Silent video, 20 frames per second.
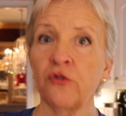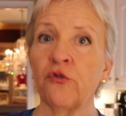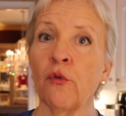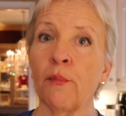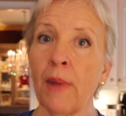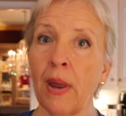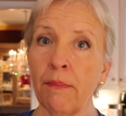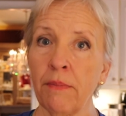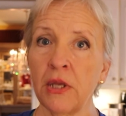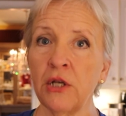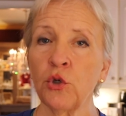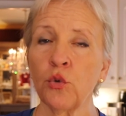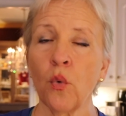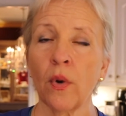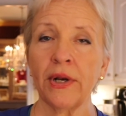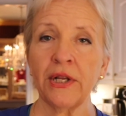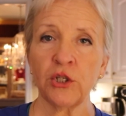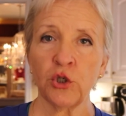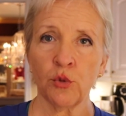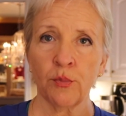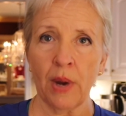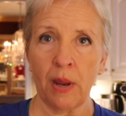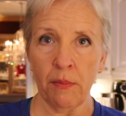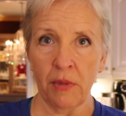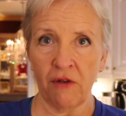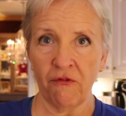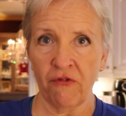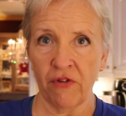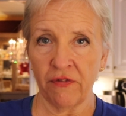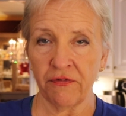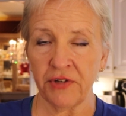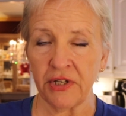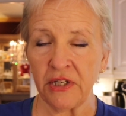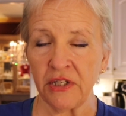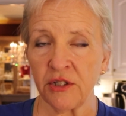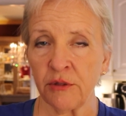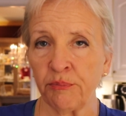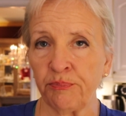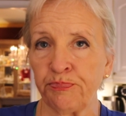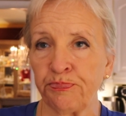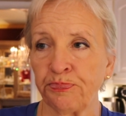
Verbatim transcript: from my mid-20s to my mid-50s,